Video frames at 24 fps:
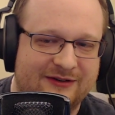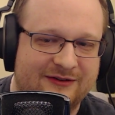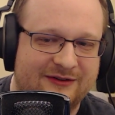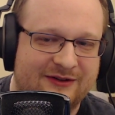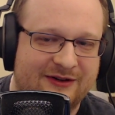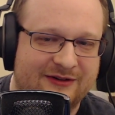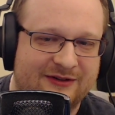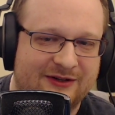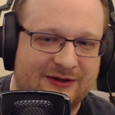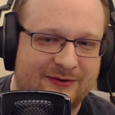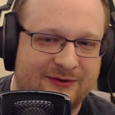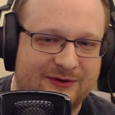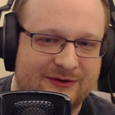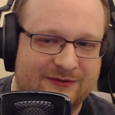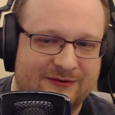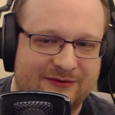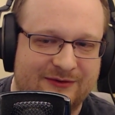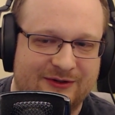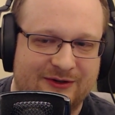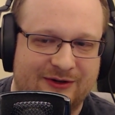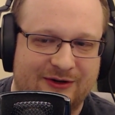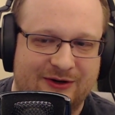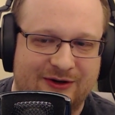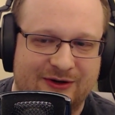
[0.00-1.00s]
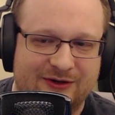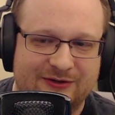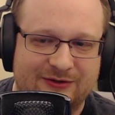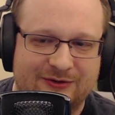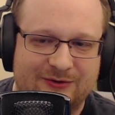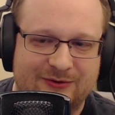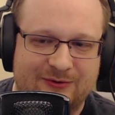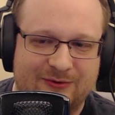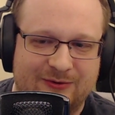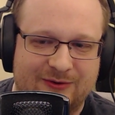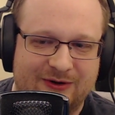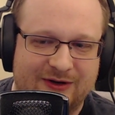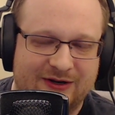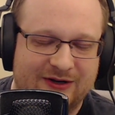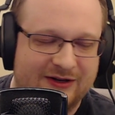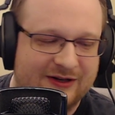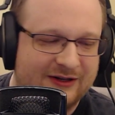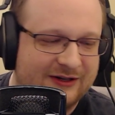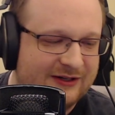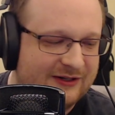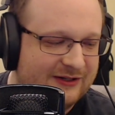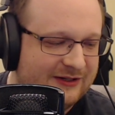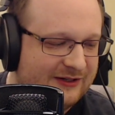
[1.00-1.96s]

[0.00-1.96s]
They're not going for the hardcore,